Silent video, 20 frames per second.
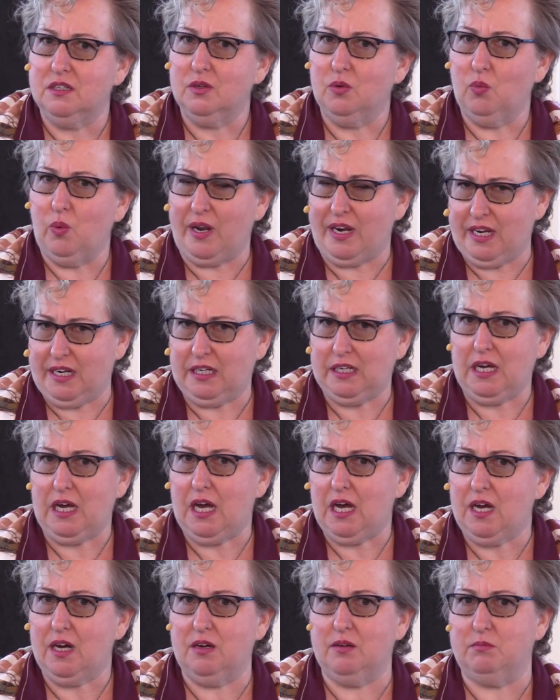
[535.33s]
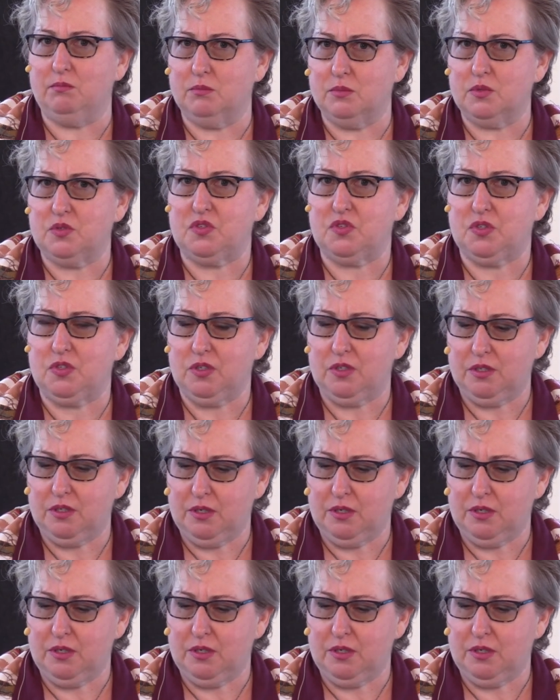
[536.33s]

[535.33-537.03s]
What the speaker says: when it comes.